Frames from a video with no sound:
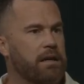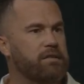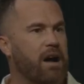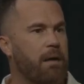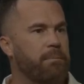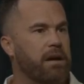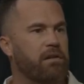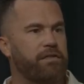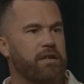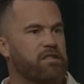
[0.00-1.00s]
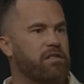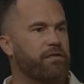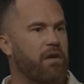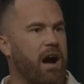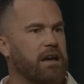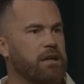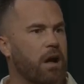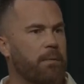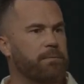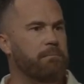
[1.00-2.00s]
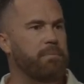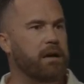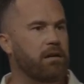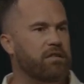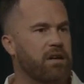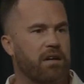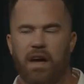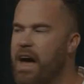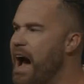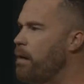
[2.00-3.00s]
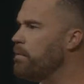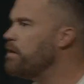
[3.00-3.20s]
He's got bigger fish to fry. He's up to bigger stuff. How